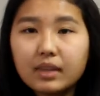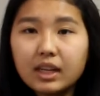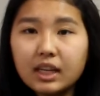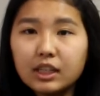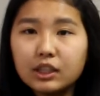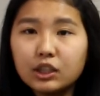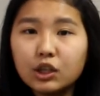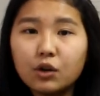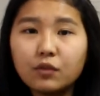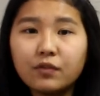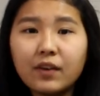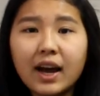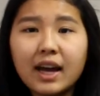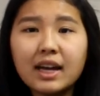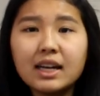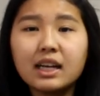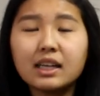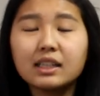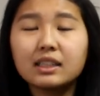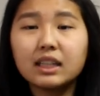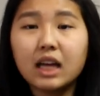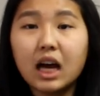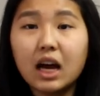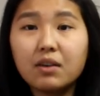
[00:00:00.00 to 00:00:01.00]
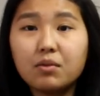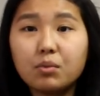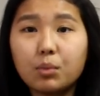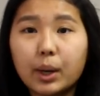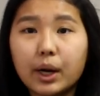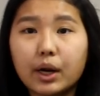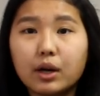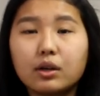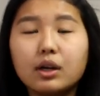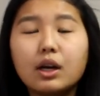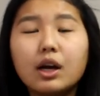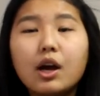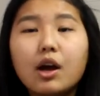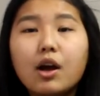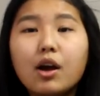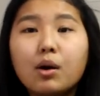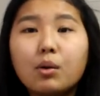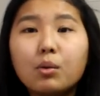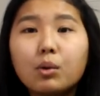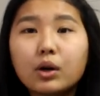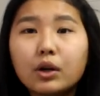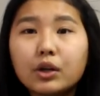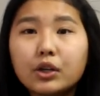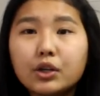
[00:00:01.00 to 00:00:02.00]
So find a software
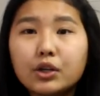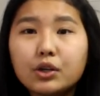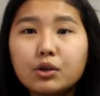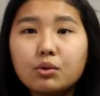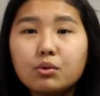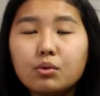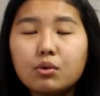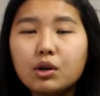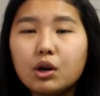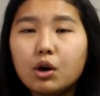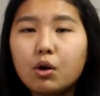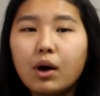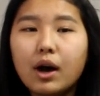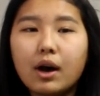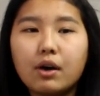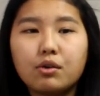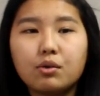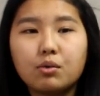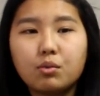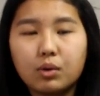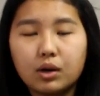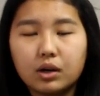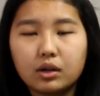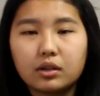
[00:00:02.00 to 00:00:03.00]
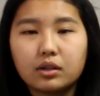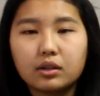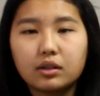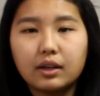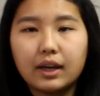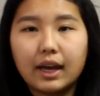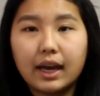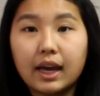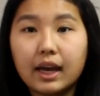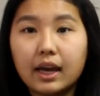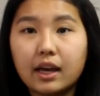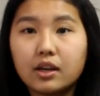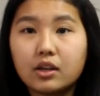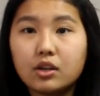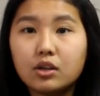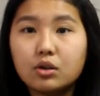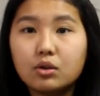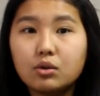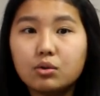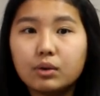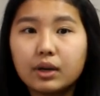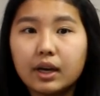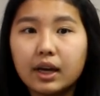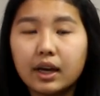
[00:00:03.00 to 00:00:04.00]
where you know how to work and
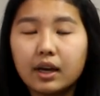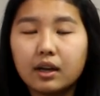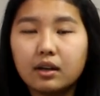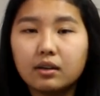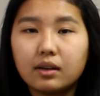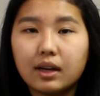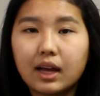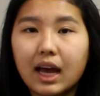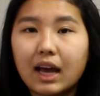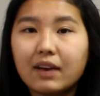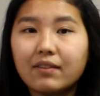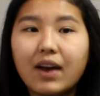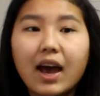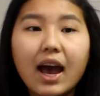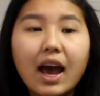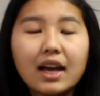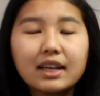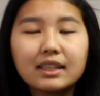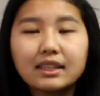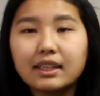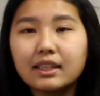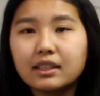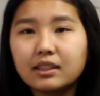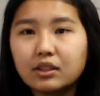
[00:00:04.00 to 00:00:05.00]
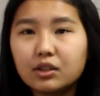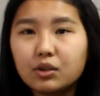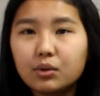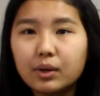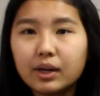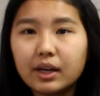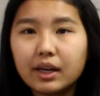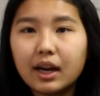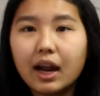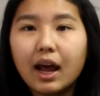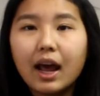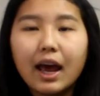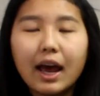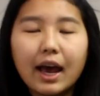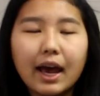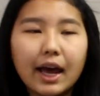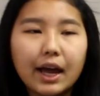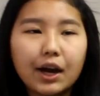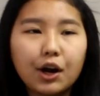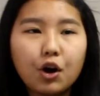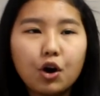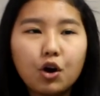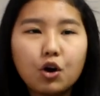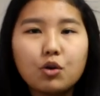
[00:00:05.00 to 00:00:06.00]
you can have access to it
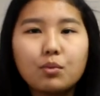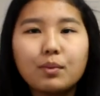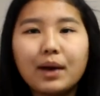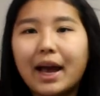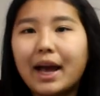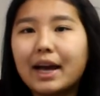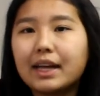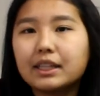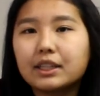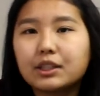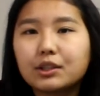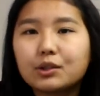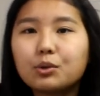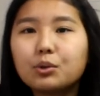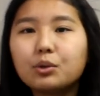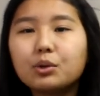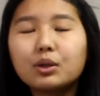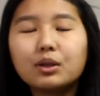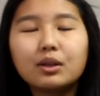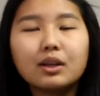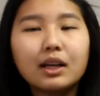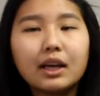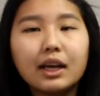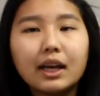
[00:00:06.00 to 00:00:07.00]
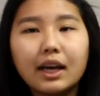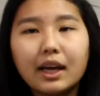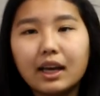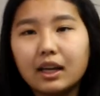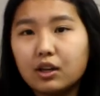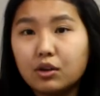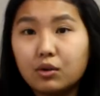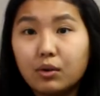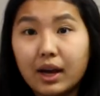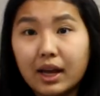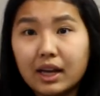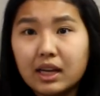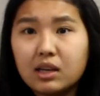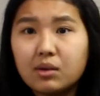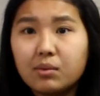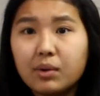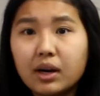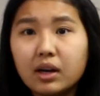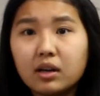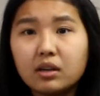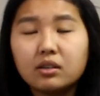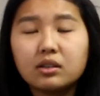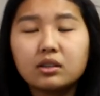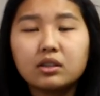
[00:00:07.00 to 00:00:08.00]
at home, at school, you know,
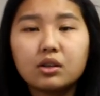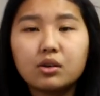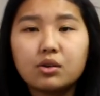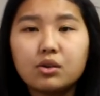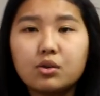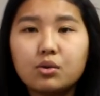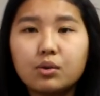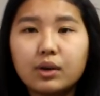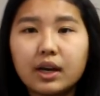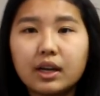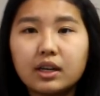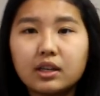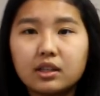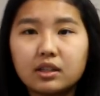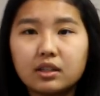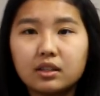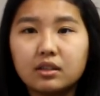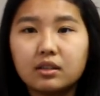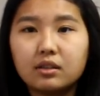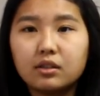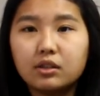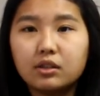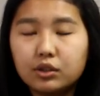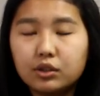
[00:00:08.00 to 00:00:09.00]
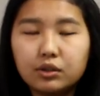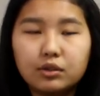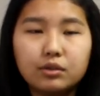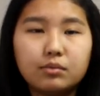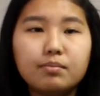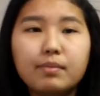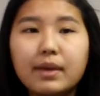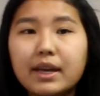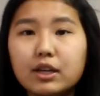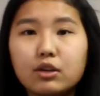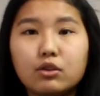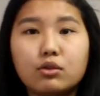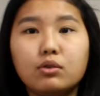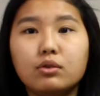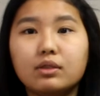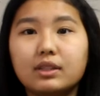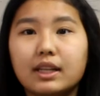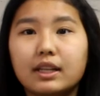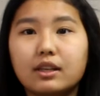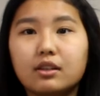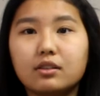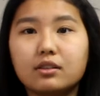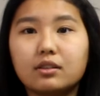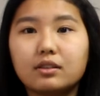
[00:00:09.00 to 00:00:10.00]
anywhere, so you can just make your
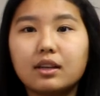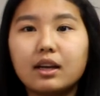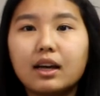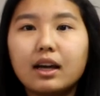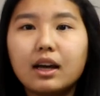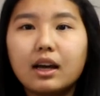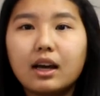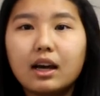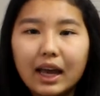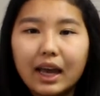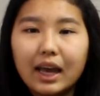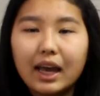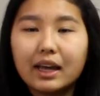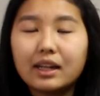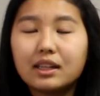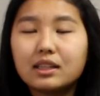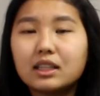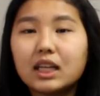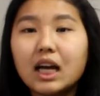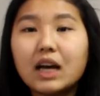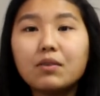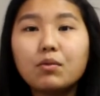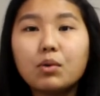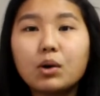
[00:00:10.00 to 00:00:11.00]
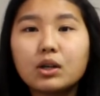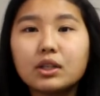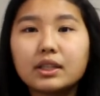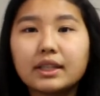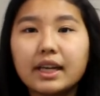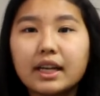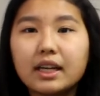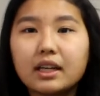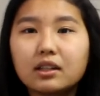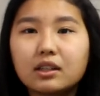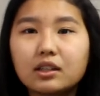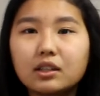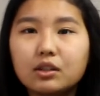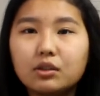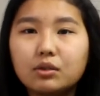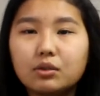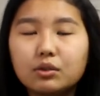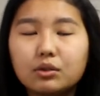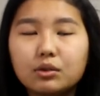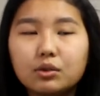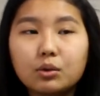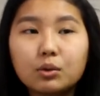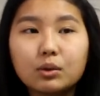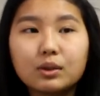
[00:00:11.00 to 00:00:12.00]
newsletters. And softwares can
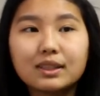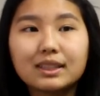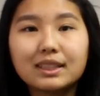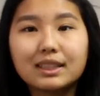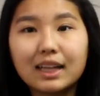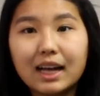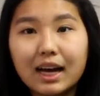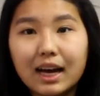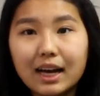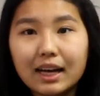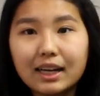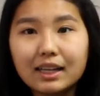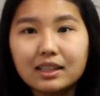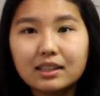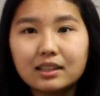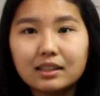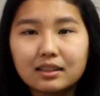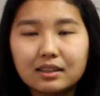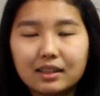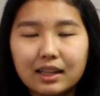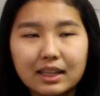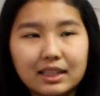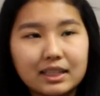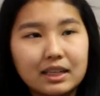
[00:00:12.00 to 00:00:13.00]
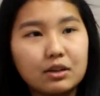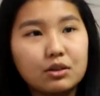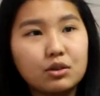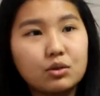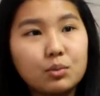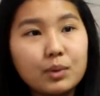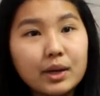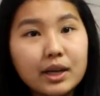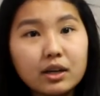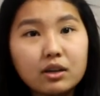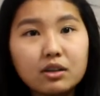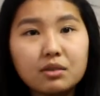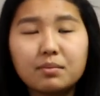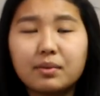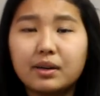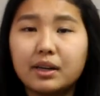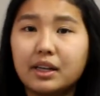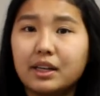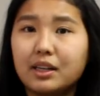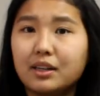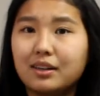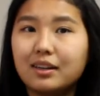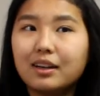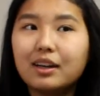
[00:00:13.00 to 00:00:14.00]
include Google Slides. That sounds weird, but
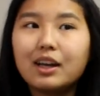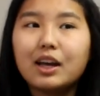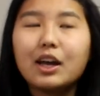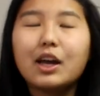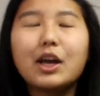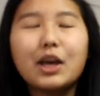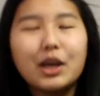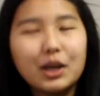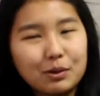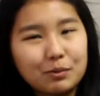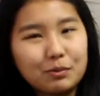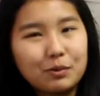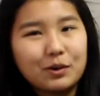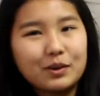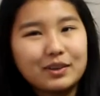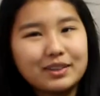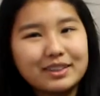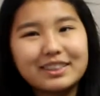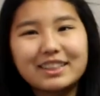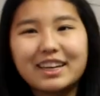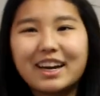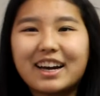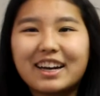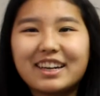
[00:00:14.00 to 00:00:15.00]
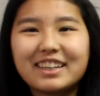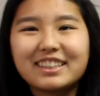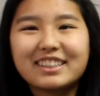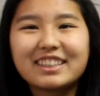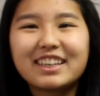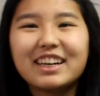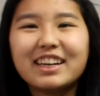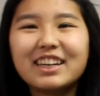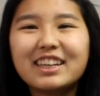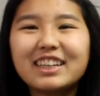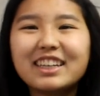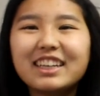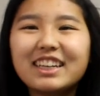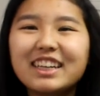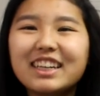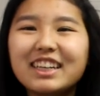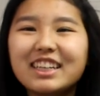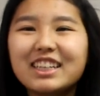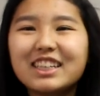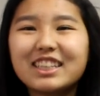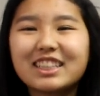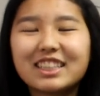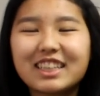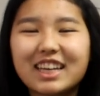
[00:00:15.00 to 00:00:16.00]
it works, guys. You
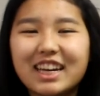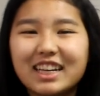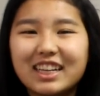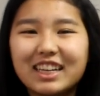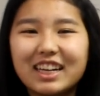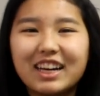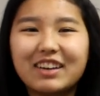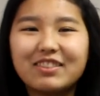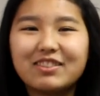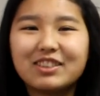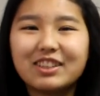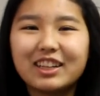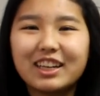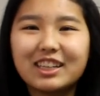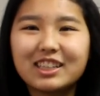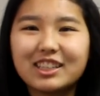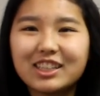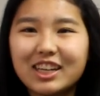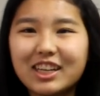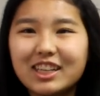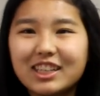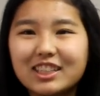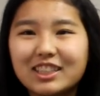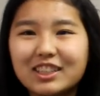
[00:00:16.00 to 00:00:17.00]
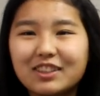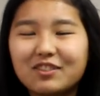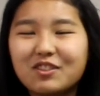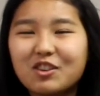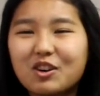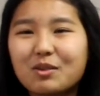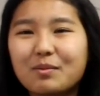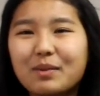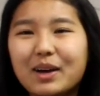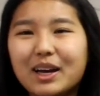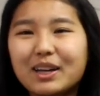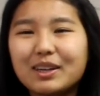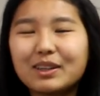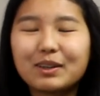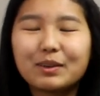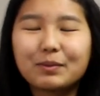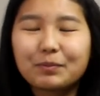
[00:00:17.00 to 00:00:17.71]
just kind of have to like change the format.